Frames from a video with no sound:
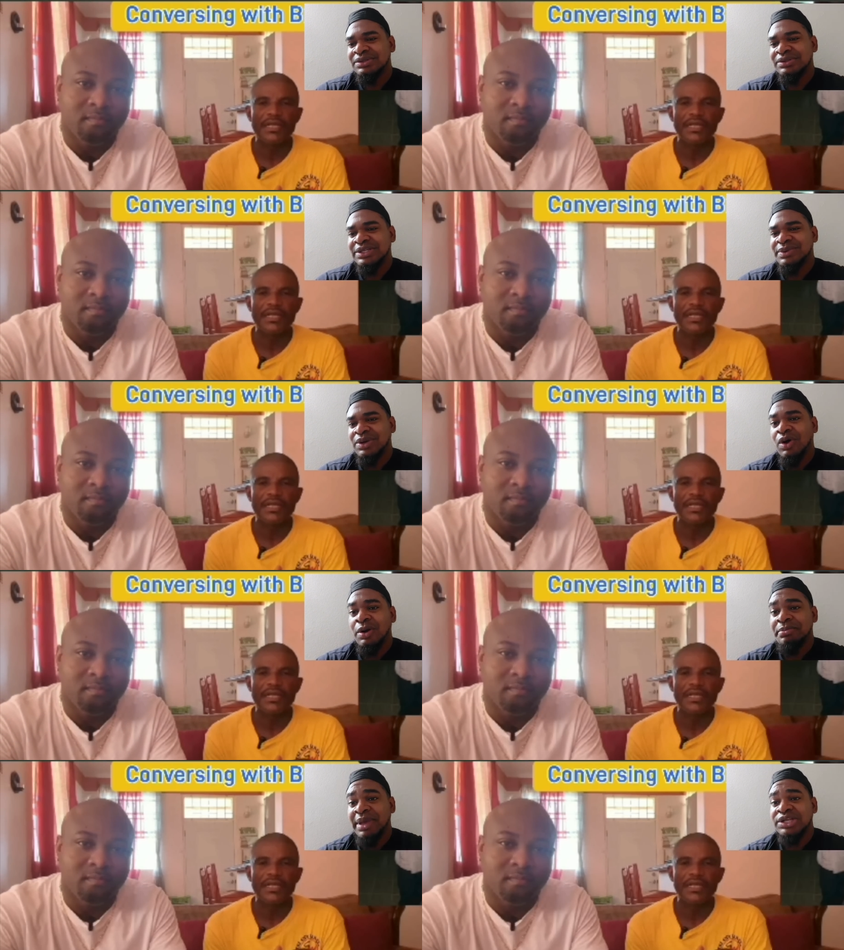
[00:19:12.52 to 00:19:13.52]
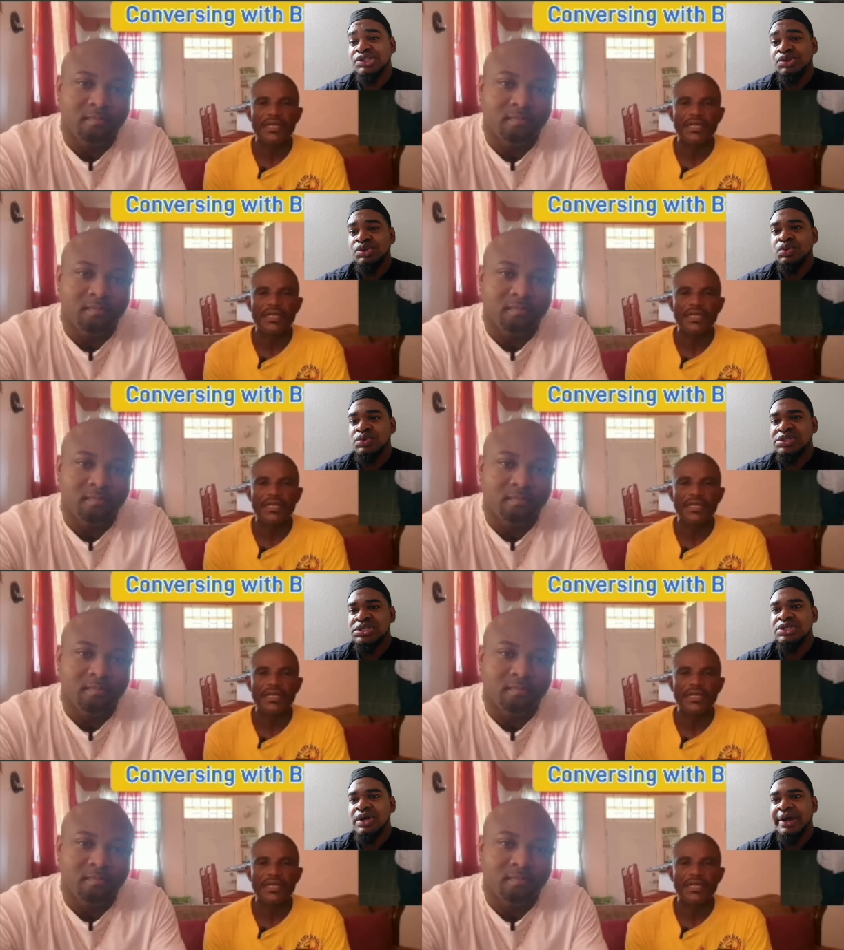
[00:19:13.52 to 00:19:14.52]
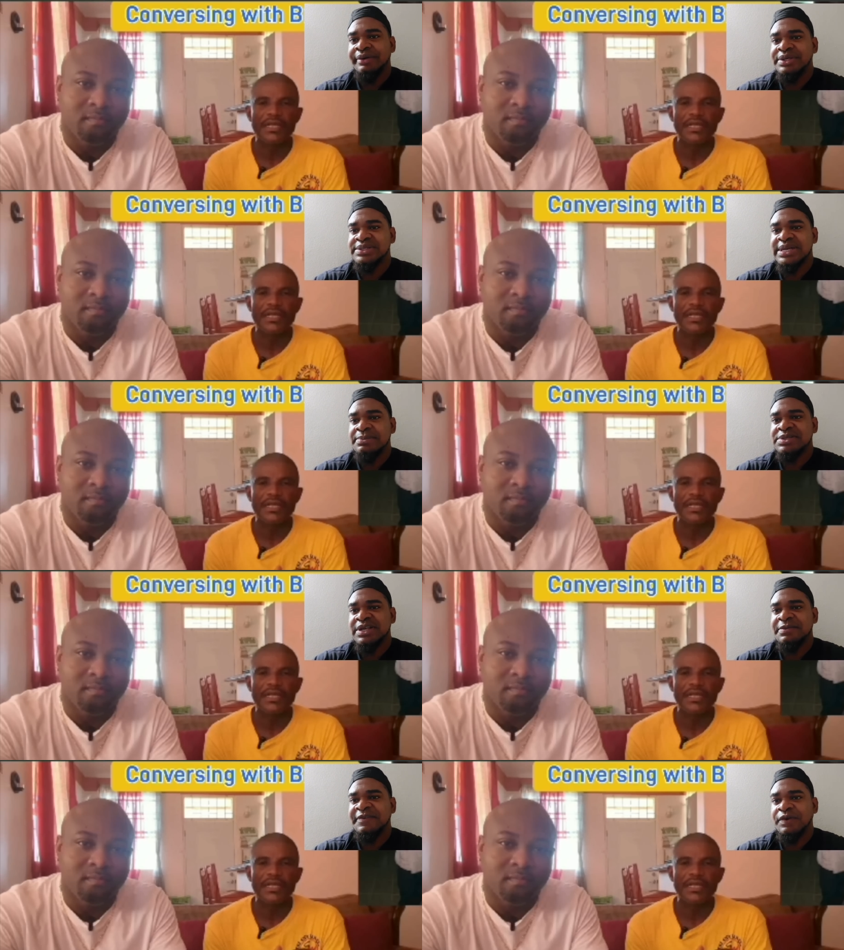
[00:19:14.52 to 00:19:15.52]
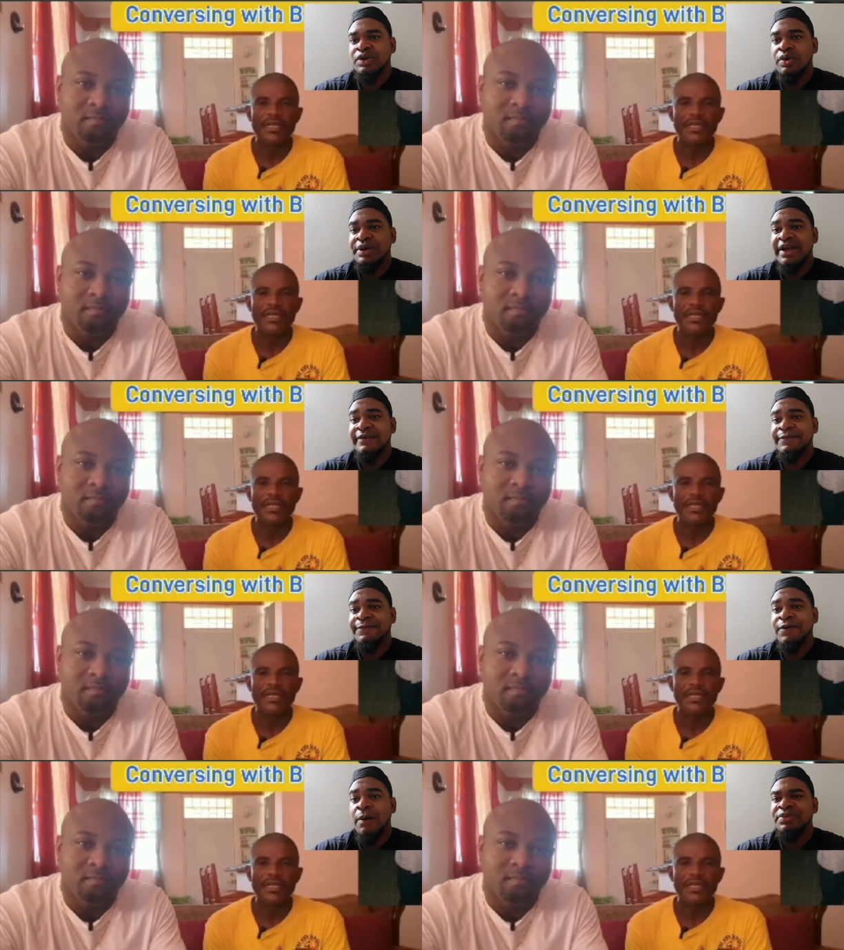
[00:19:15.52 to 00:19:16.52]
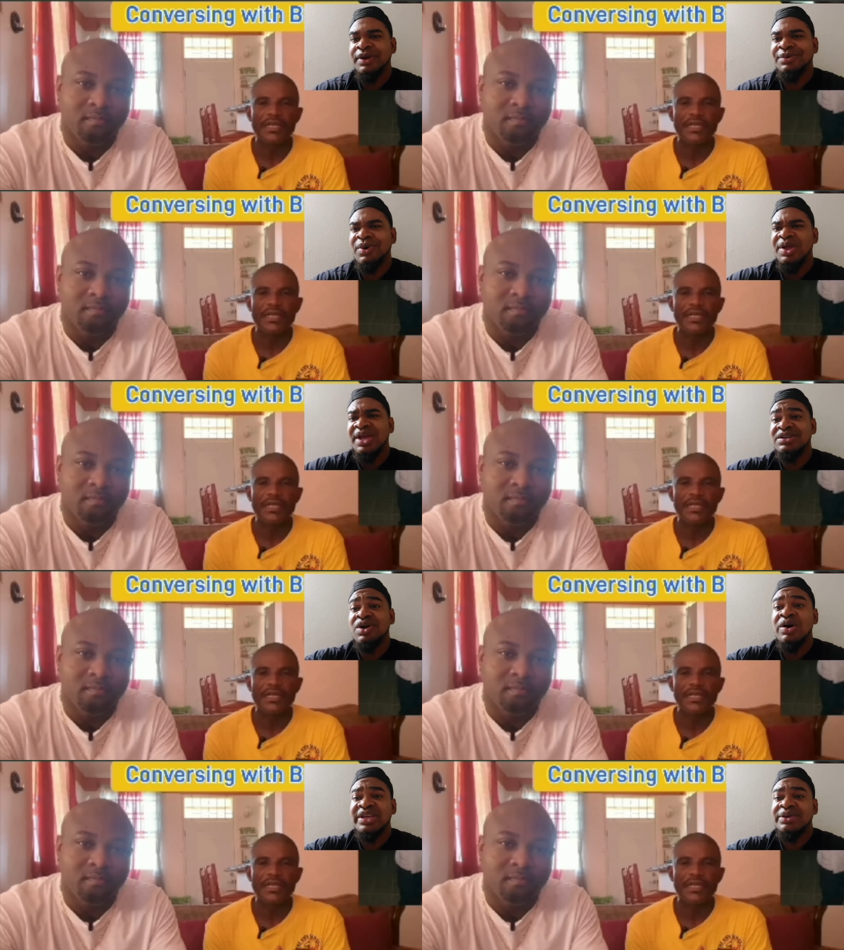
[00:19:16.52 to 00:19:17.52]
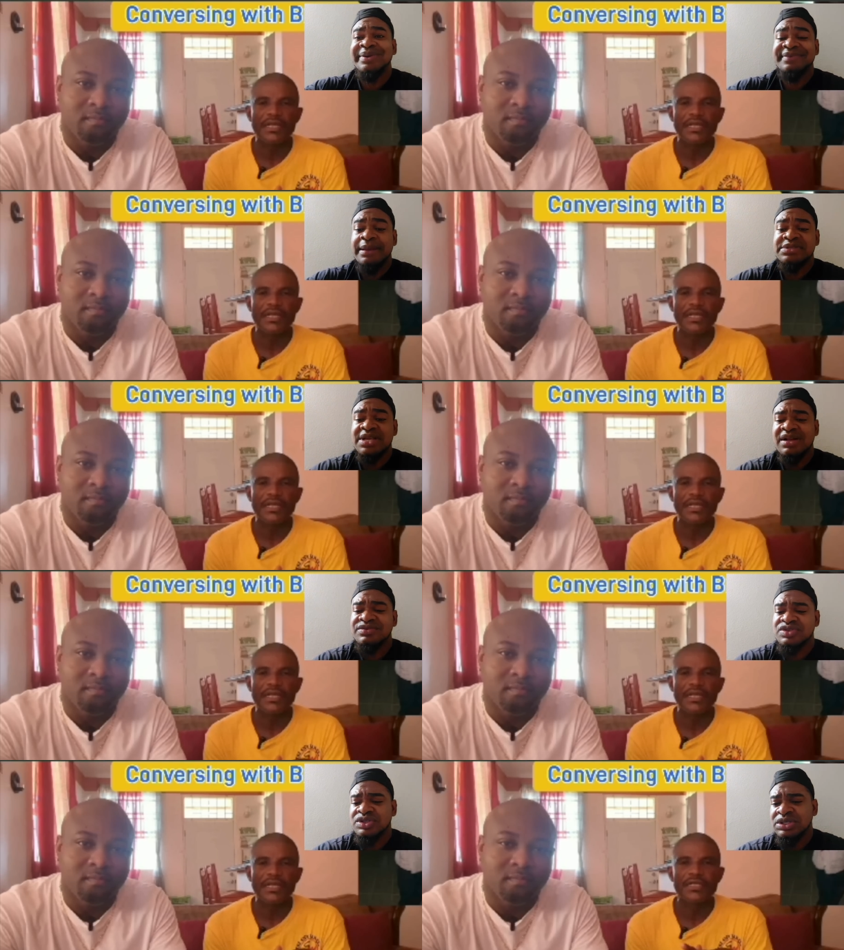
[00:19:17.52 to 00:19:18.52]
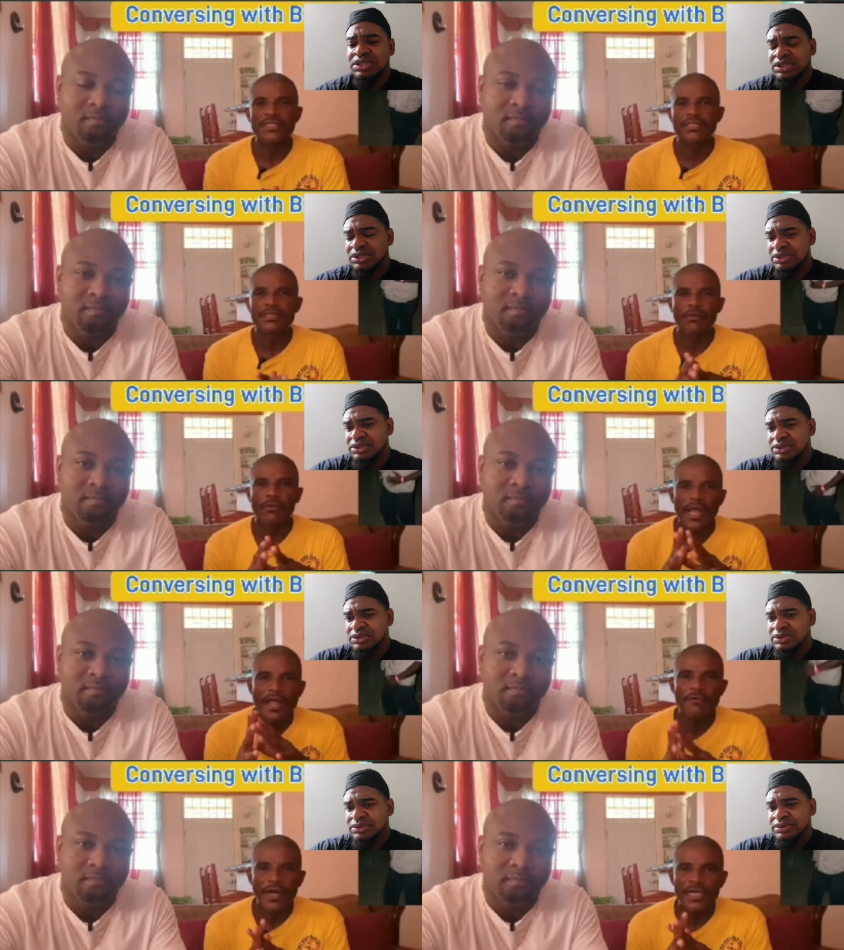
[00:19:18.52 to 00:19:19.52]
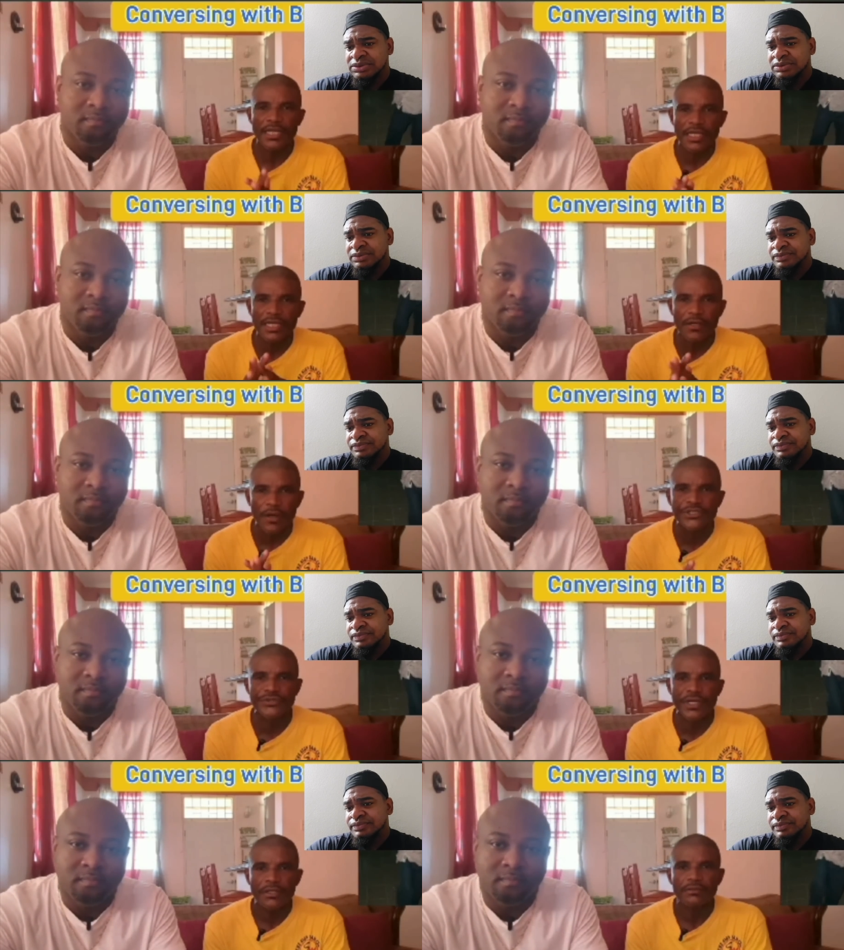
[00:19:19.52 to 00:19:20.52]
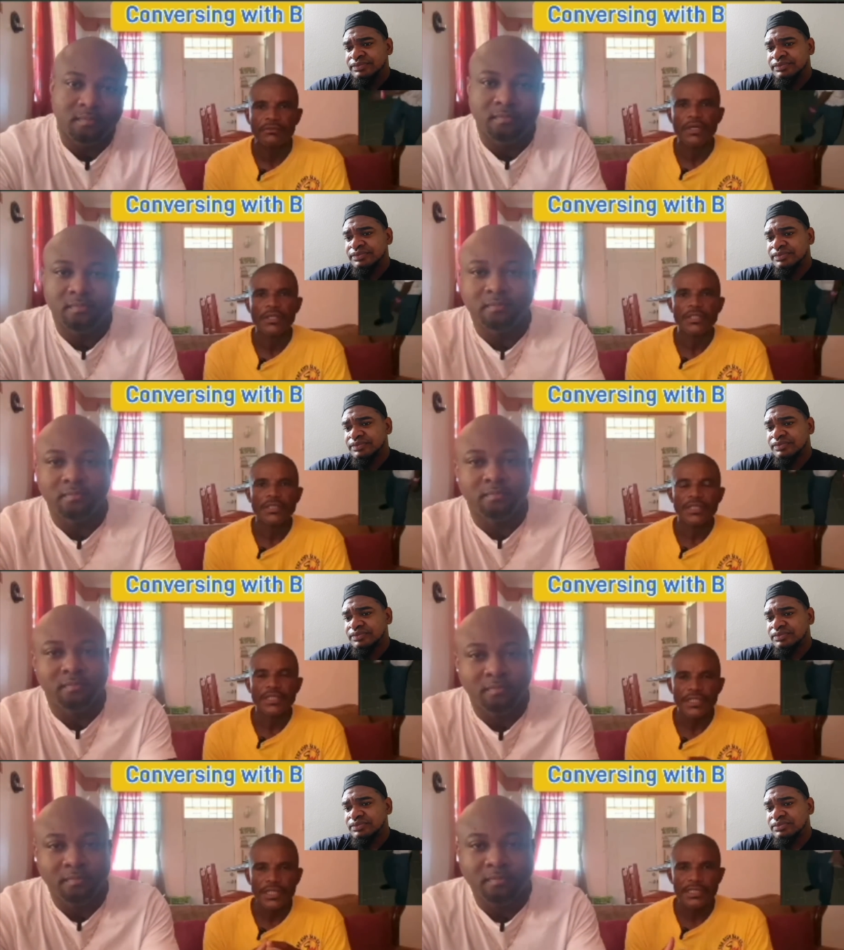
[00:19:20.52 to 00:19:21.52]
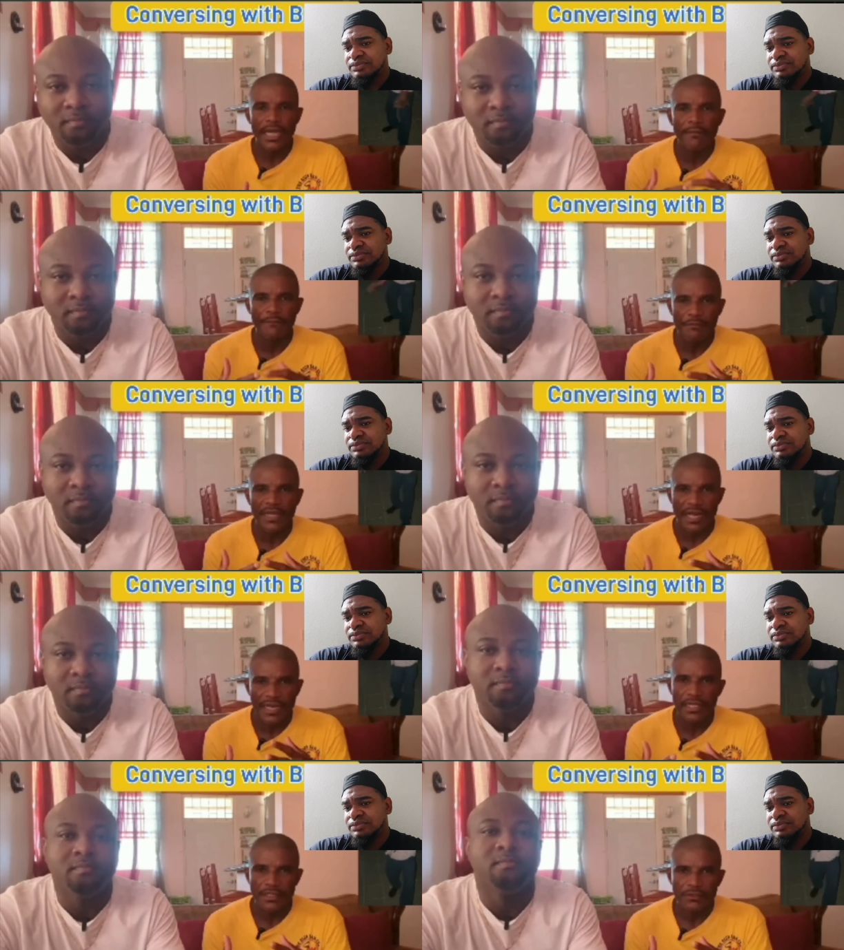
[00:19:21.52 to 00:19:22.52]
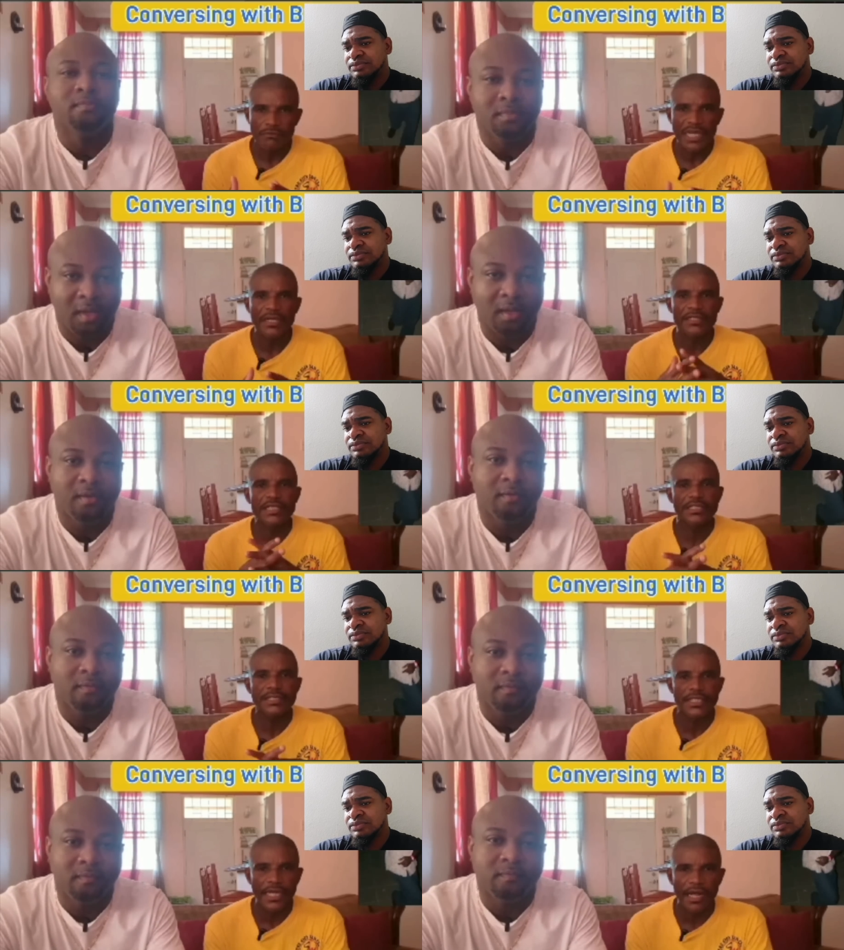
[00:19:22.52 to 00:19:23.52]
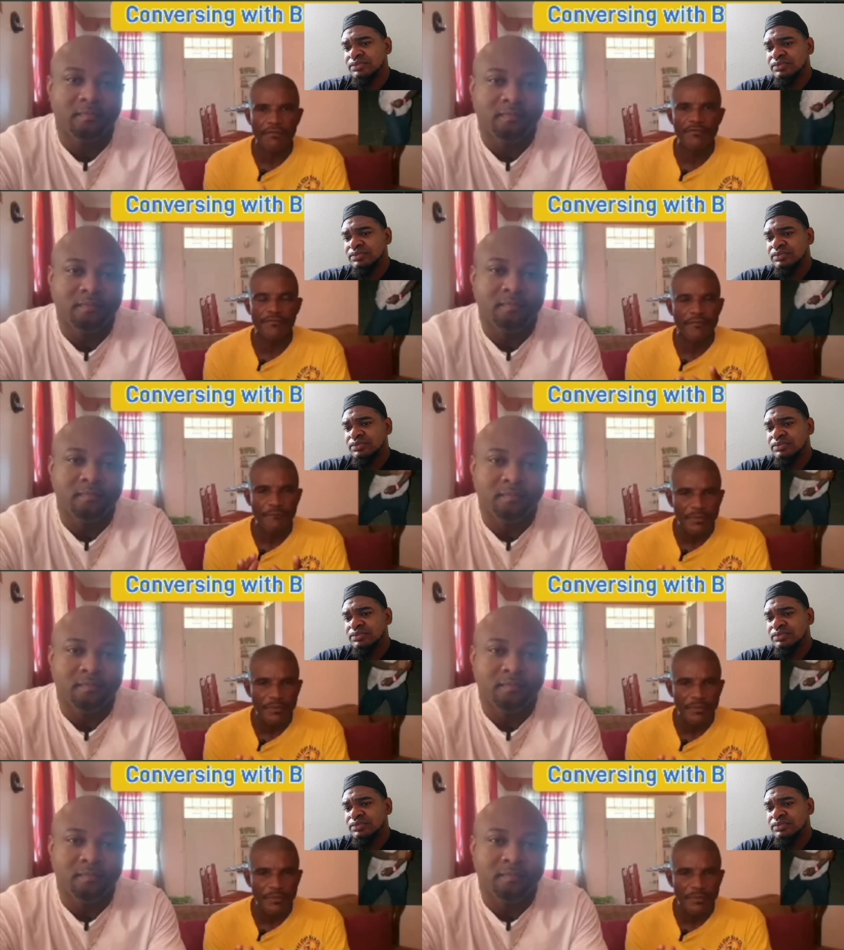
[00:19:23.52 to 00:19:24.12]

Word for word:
Speaker 1: That's what all men should do. Sit down and reason themselves before they go there and form the royal donkey with themselves.
Speaker 2: Because where I'm working in the country, mm-hmm. it's helping me a little because I stay away from